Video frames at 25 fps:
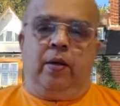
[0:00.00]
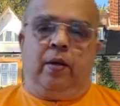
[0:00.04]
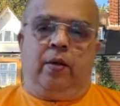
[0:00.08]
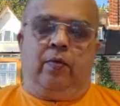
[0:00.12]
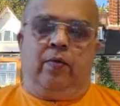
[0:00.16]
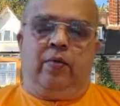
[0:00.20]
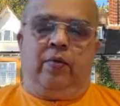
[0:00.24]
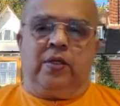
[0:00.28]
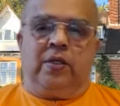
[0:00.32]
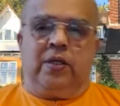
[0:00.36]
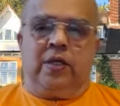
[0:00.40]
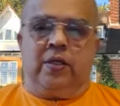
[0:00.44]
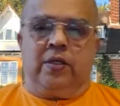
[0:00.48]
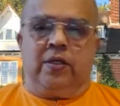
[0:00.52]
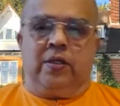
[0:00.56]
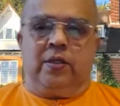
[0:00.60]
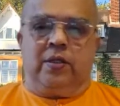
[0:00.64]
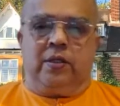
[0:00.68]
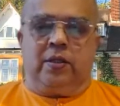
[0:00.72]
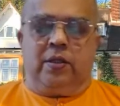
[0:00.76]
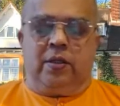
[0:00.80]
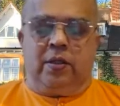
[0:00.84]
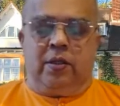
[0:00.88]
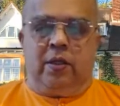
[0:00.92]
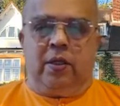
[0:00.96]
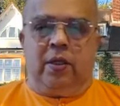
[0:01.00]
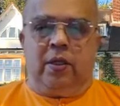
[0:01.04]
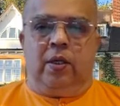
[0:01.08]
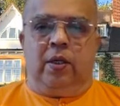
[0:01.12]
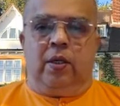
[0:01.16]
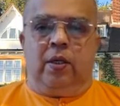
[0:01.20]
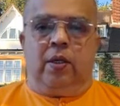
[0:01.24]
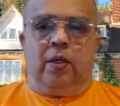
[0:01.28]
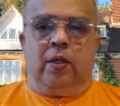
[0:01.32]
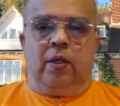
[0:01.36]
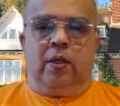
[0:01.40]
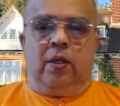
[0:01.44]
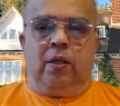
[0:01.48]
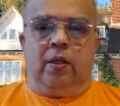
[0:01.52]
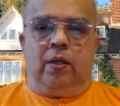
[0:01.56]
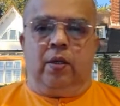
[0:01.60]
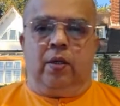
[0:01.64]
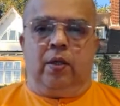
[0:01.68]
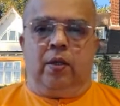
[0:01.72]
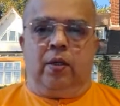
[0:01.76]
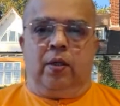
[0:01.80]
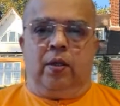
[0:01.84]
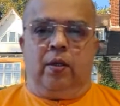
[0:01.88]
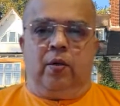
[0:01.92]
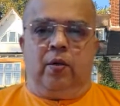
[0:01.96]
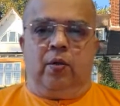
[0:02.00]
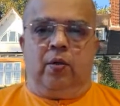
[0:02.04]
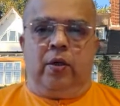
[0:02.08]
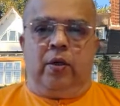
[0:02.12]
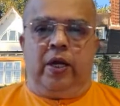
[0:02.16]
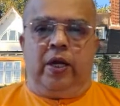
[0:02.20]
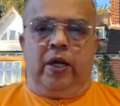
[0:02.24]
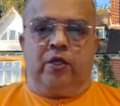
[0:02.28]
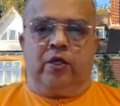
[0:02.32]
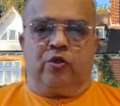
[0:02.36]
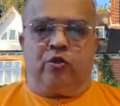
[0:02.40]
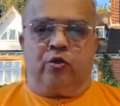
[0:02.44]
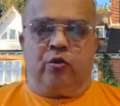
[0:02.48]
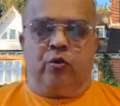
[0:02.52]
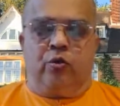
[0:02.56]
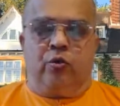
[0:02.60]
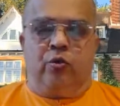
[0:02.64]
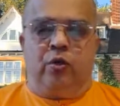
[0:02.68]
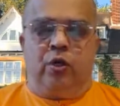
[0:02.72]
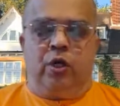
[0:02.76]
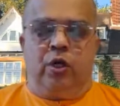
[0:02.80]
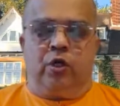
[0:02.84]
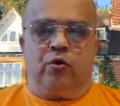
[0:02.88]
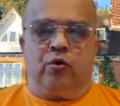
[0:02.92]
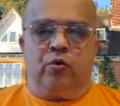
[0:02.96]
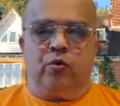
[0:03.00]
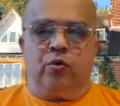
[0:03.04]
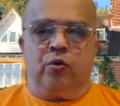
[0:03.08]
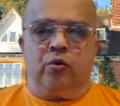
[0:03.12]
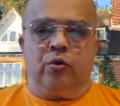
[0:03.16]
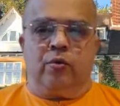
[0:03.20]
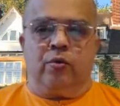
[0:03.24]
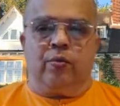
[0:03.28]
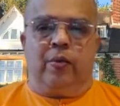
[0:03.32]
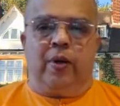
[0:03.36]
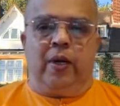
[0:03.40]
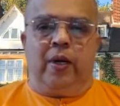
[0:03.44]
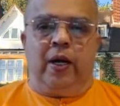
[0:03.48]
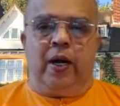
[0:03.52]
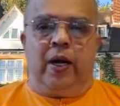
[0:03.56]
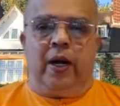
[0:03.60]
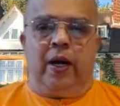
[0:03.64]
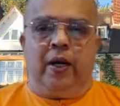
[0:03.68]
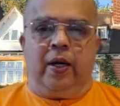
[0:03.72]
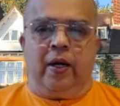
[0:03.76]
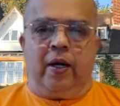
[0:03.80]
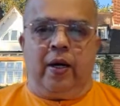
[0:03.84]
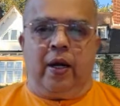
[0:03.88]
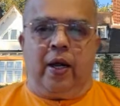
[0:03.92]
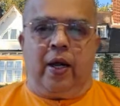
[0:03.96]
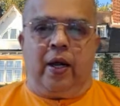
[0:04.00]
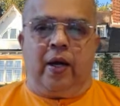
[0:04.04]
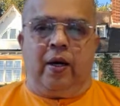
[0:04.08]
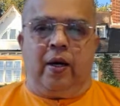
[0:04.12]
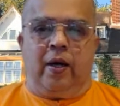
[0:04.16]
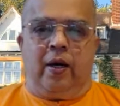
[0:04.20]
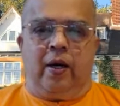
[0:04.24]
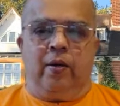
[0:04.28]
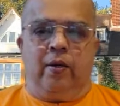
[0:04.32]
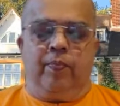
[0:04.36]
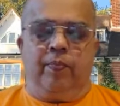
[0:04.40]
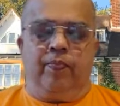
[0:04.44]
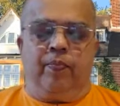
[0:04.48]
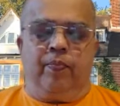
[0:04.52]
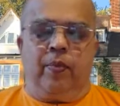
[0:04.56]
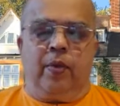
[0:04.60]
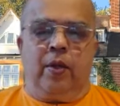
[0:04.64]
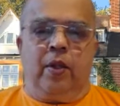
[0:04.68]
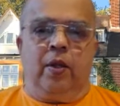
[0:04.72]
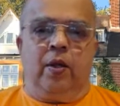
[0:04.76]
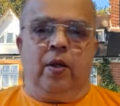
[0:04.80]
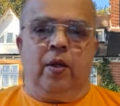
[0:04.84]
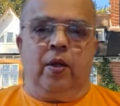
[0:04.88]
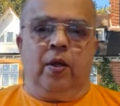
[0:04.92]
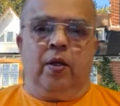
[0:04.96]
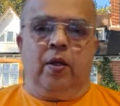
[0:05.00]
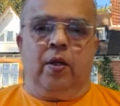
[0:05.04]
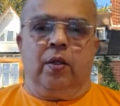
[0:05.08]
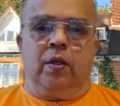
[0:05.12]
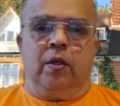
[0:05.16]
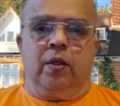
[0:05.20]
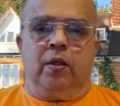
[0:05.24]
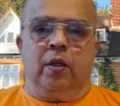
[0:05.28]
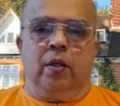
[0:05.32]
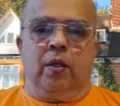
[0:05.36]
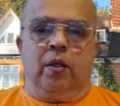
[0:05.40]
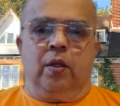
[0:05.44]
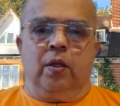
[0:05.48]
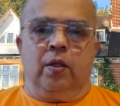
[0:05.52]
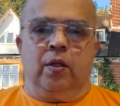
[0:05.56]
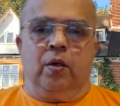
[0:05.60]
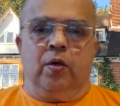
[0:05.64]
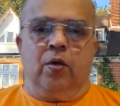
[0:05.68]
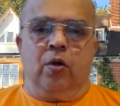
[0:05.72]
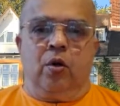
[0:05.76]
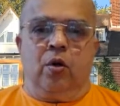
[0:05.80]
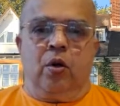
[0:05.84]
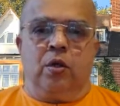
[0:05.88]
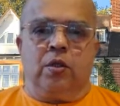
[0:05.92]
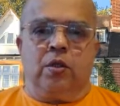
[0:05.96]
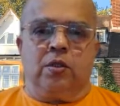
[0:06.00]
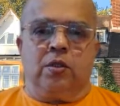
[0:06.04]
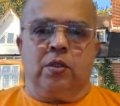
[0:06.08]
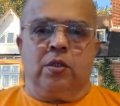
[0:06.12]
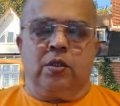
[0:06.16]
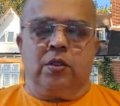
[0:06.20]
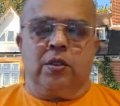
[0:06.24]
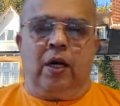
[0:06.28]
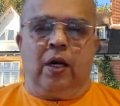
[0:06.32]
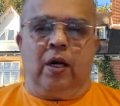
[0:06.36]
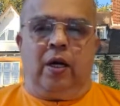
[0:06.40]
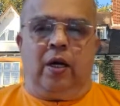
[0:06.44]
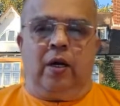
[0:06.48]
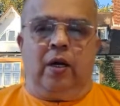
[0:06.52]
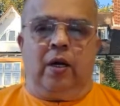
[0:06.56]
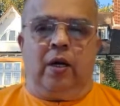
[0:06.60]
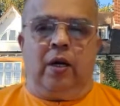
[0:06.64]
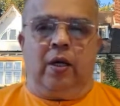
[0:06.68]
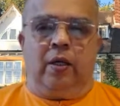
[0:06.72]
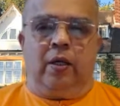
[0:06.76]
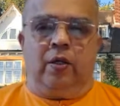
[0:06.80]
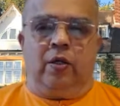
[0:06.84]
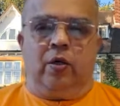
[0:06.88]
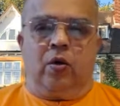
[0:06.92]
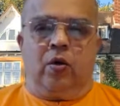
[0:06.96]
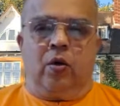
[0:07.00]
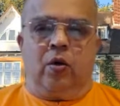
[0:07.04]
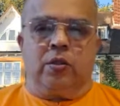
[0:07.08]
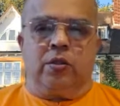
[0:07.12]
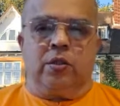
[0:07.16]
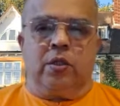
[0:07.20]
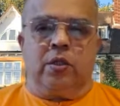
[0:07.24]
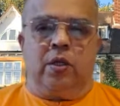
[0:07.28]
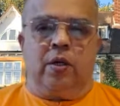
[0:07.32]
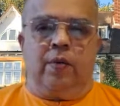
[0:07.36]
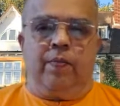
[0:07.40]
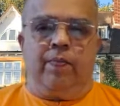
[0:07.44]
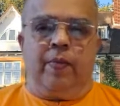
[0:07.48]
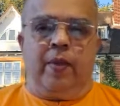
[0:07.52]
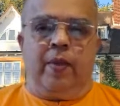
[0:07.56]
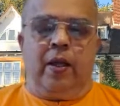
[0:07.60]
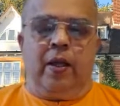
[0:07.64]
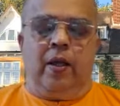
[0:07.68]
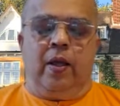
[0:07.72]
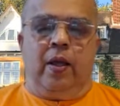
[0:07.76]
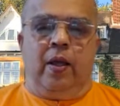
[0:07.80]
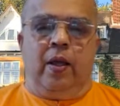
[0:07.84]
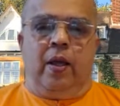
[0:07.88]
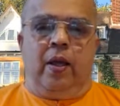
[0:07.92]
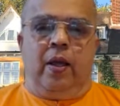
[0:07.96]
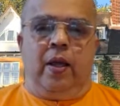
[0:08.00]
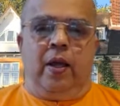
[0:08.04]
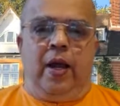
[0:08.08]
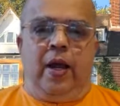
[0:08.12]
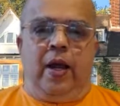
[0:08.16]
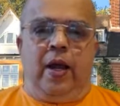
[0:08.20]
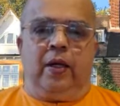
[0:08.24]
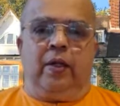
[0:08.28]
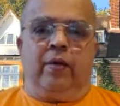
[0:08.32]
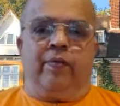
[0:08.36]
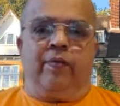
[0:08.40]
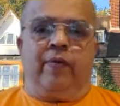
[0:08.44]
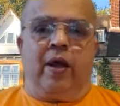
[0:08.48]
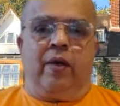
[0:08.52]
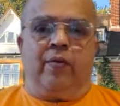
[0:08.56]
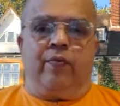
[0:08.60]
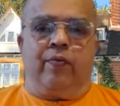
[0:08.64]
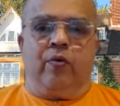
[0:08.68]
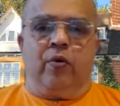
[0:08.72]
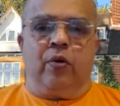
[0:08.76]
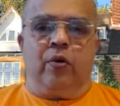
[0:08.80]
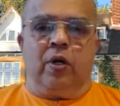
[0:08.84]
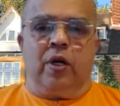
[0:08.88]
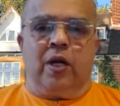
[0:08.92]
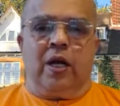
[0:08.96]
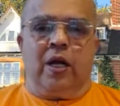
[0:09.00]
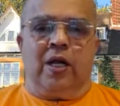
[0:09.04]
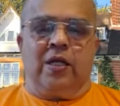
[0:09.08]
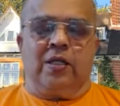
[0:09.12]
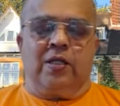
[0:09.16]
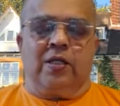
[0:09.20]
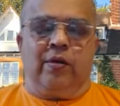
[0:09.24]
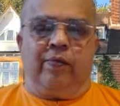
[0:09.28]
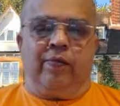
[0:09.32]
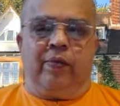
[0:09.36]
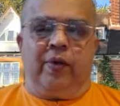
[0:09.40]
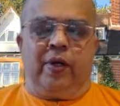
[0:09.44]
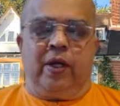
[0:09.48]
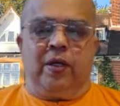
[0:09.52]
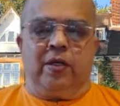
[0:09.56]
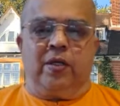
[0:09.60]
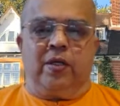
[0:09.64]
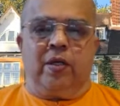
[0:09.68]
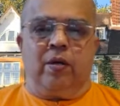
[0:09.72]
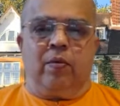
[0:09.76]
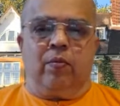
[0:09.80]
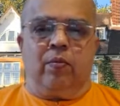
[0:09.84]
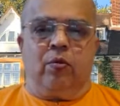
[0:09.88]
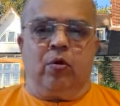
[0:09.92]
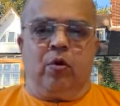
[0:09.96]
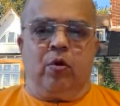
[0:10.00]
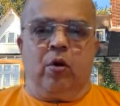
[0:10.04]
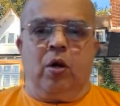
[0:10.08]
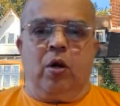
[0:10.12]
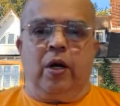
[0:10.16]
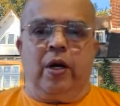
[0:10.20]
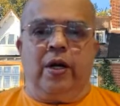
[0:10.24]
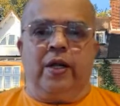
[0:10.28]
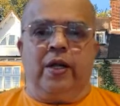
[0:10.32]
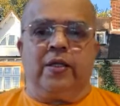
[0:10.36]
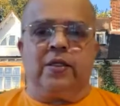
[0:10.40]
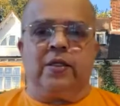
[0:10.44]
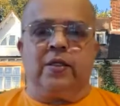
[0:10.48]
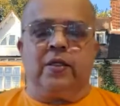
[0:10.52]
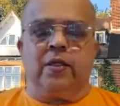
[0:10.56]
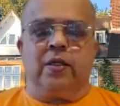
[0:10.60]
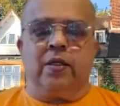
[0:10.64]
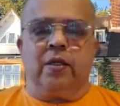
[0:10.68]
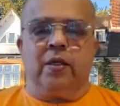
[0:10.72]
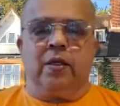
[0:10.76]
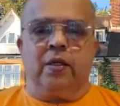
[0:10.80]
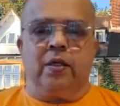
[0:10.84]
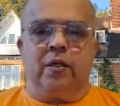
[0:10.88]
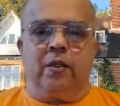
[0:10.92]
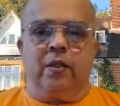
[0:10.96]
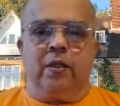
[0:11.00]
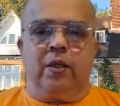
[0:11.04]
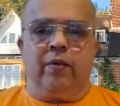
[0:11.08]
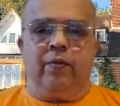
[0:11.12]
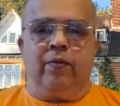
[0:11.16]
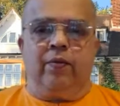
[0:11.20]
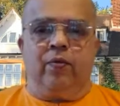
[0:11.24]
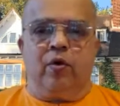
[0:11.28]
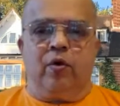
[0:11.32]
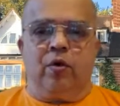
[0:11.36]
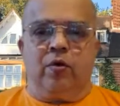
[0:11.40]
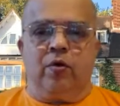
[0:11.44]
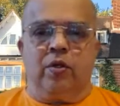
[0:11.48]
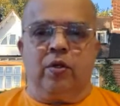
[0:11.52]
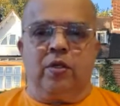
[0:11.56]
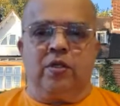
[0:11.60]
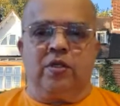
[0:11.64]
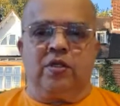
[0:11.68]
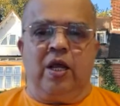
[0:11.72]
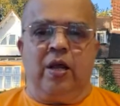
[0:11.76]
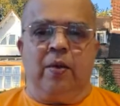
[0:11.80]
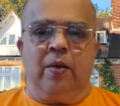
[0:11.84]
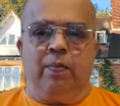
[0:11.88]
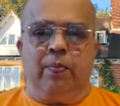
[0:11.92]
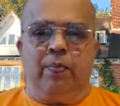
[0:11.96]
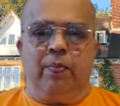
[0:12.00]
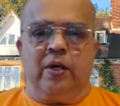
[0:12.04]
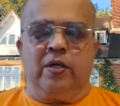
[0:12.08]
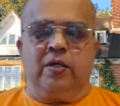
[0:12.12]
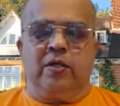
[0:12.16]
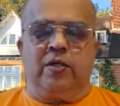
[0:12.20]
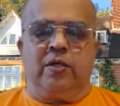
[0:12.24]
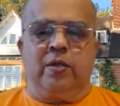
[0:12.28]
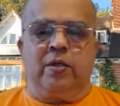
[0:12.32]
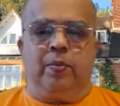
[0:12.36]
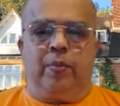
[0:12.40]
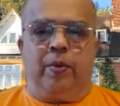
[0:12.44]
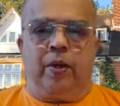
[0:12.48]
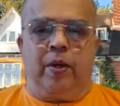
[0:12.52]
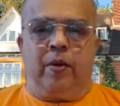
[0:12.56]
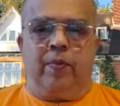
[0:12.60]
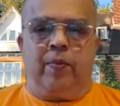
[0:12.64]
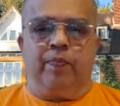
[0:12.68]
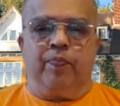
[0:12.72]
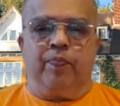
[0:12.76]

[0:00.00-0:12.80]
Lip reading: which is known as Sthula, Sukshma and Karana, the gross, the subtle and the causal. And the fivefold classification, more or less, they follow the same principle.